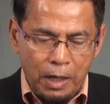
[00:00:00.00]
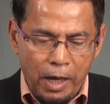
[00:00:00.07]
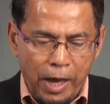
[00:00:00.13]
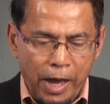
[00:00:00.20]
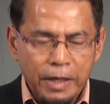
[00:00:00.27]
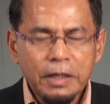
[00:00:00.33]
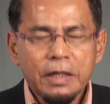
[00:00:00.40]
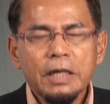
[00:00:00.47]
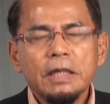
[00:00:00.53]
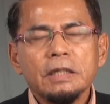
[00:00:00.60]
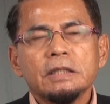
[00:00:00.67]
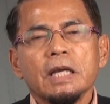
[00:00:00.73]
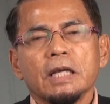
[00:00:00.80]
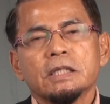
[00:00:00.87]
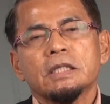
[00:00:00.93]
and he
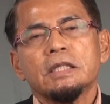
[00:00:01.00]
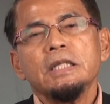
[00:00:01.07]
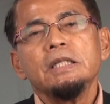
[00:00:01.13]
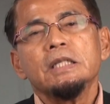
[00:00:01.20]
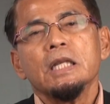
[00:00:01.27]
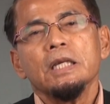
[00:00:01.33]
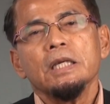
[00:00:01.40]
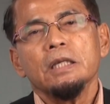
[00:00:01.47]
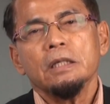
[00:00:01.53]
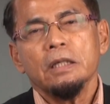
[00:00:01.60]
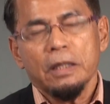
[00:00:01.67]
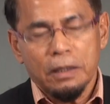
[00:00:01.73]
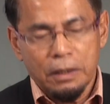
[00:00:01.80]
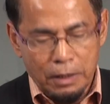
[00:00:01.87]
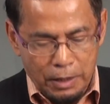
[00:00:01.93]
succinctly
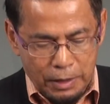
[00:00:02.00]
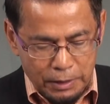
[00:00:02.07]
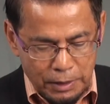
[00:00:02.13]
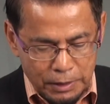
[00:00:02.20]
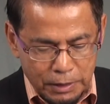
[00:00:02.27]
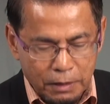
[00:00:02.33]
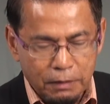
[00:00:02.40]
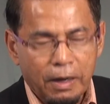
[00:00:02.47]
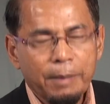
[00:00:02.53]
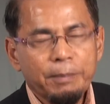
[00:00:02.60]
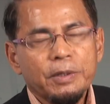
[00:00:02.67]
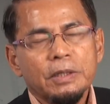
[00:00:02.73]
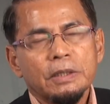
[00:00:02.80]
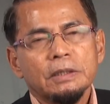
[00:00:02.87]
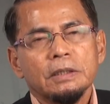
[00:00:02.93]
described
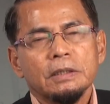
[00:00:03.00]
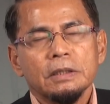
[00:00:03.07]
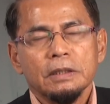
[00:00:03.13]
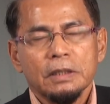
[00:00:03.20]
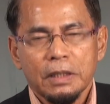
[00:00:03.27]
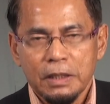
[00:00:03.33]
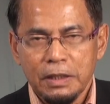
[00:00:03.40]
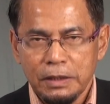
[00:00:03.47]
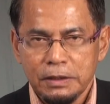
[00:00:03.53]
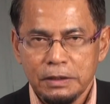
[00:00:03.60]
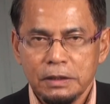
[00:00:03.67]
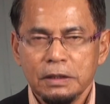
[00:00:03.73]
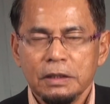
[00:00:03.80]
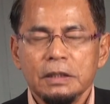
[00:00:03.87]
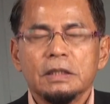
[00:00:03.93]
his
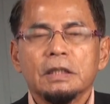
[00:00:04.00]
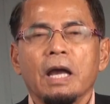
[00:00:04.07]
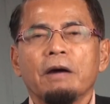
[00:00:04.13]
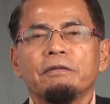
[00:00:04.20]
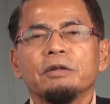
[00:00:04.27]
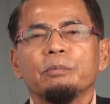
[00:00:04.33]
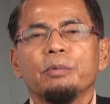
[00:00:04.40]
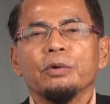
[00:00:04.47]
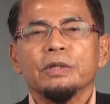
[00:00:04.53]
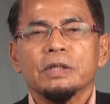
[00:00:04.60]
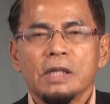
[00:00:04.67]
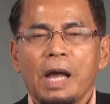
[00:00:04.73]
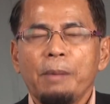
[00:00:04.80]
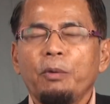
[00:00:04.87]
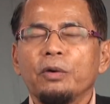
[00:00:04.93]
discovery about
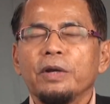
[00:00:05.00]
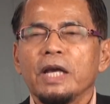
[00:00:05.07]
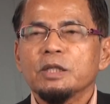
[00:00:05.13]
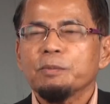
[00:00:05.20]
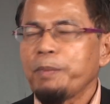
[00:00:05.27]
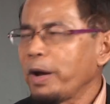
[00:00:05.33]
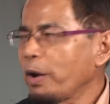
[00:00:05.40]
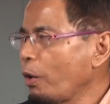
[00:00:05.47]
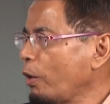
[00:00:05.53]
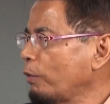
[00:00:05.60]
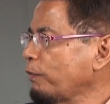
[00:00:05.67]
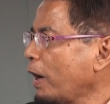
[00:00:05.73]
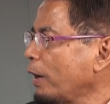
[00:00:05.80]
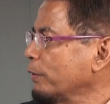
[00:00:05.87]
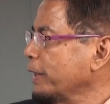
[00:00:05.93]
Islam on the aspect
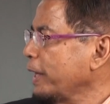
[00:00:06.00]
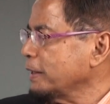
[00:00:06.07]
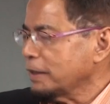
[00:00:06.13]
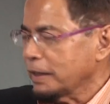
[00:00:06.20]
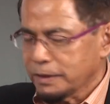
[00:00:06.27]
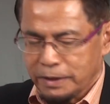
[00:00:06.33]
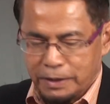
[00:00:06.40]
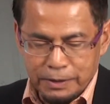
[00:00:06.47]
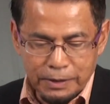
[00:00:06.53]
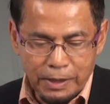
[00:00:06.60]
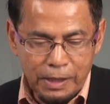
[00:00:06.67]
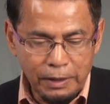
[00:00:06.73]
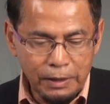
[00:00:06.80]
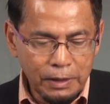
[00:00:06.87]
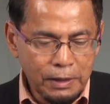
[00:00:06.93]
of our existence.
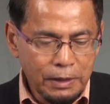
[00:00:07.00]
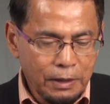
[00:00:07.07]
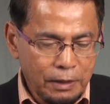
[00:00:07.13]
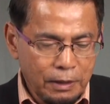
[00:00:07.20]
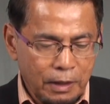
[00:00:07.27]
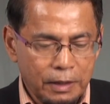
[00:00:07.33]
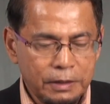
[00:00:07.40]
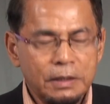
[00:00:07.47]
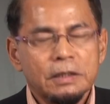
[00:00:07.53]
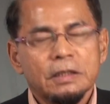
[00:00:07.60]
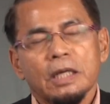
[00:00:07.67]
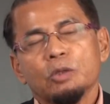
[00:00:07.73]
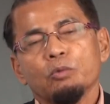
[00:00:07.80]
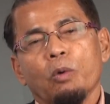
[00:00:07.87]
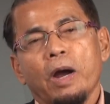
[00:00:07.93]
This is
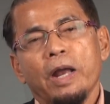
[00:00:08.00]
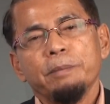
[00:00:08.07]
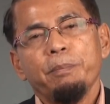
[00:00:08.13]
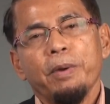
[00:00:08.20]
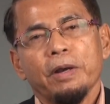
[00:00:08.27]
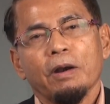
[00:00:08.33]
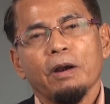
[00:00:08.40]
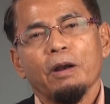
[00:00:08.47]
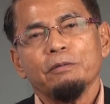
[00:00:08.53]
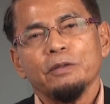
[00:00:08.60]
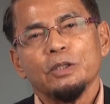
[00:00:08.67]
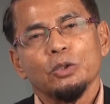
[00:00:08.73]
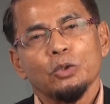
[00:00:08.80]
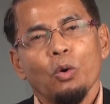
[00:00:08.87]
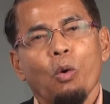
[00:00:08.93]
just one paragraph.
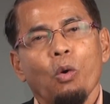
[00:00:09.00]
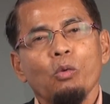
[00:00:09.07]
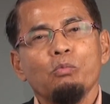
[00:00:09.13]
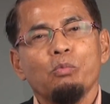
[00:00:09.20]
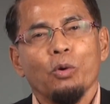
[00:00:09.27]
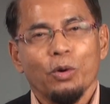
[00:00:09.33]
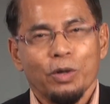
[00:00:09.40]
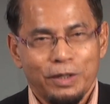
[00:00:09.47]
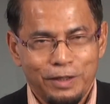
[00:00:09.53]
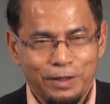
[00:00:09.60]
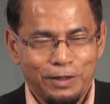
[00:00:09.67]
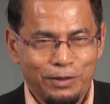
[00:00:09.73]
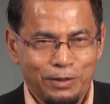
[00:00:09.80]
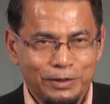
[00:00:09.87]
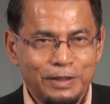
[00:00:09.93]
This is whole book
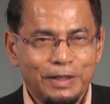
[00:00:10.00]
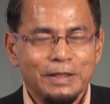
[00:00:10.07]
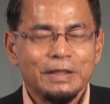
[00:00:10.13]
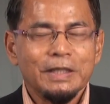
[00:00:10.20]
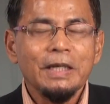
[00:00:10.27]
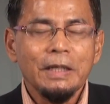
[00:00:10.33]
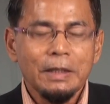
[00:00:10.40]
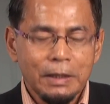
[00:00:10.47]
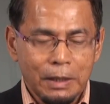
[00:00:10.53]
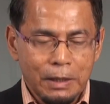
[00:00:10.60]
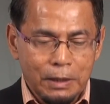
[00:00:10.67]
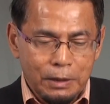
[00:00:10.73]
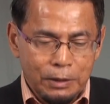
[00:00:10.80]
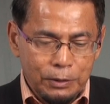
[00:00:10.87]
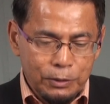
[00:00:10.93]
on this.
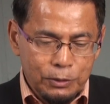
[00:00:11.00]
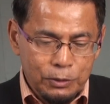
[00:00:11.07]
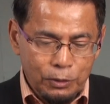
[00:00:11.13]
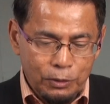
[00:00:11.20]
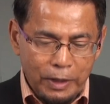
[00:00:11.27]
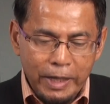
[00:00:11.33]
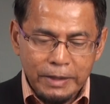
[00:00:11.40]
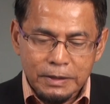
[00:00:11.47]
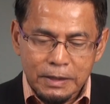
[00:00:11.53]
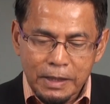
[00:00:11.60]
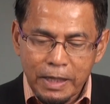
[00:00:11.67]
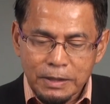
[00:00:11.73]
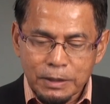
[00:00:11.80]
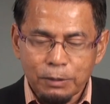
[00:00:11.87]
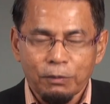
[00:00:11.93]
So
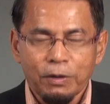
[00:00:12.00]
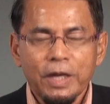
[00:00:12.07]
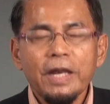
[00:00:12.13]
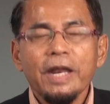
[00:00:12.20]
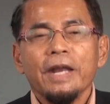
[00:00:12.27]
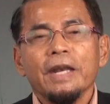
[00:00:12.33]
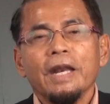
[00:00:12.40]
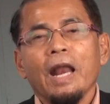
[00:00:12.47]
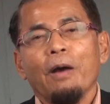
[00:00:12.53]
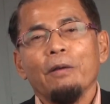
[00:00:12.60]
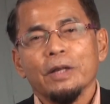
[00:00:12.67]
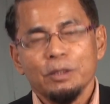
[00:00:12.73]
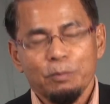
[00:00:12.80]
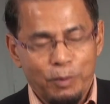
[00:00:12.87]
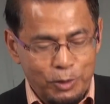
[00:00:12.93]
let's read, and then I'll
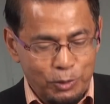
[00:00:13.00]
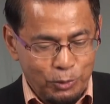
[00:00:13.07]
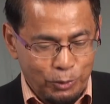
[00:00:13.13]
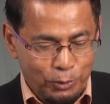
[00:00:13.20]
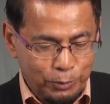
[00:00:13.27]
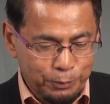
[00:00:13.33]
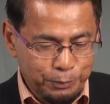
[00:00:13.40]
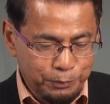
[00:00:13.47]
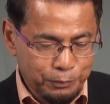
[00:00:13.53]
explain to you.